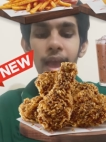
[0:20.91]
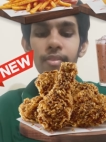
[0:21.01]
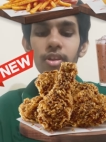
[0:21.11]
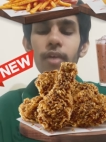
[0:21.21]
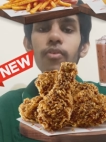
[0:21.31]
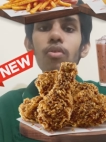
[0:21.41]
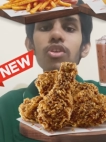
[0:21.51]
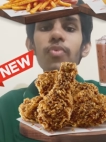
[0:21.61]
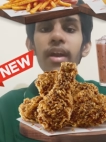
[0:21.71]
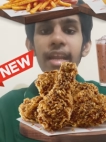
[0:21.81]
And then of
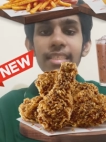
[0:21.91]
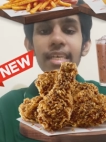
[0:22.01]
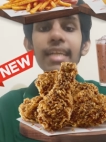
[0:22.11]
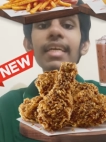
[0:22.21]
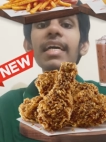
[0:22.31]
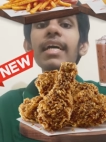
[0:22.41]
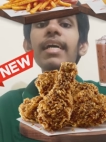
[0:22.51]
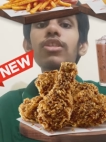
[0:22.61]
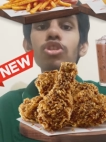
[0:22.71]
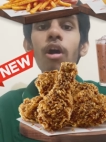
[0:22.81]
course for a dessert,
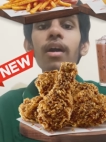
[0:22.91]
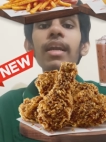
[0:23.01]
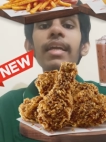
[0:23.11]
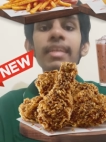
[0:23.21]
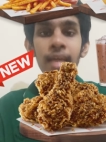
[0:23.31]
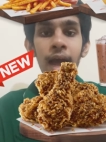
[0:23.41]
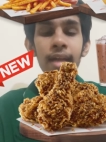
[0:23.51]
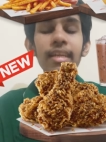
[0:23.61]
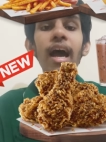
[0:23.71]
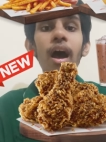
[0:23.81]
a chocolate
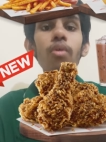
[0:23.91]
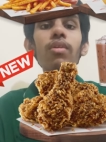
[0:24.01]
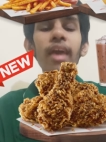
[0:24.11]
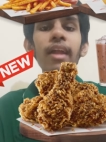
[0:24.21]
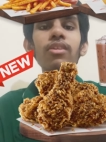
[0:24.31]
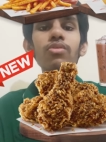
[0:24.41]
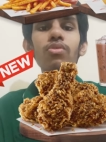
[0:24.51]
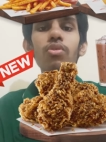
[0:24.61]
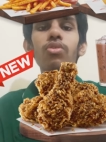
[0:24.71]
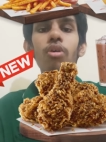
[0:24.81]
tart. How can you
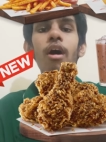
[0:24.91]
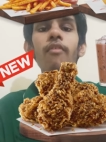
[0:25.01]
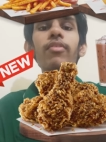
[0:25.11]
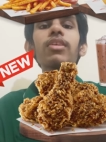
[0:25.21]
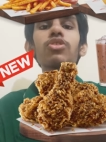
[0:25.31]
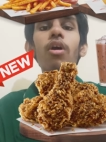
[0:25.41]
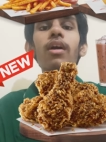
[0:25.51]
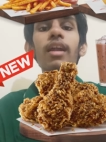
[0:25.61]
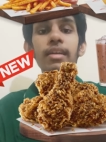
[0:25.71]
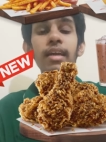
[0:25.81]
go wrong with a
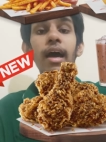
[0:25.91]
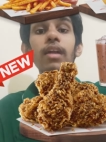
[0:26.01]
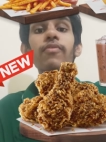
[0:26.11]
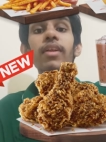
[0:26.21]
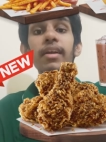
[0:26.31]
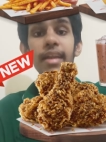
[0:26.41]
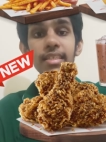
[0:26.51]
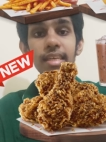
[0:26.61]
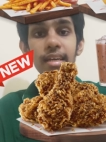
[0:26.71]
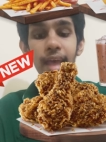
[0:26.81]
chocolate tart for a
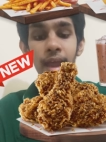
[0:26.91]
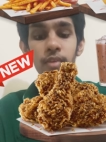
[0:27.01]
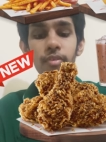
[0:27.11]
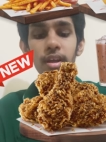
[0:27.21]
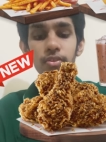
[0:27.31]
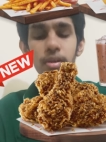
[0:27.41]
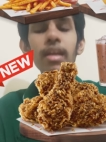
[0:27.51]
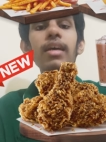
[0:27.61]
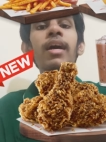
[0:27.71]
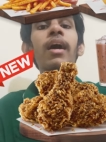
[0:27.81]
dessert and for a drink?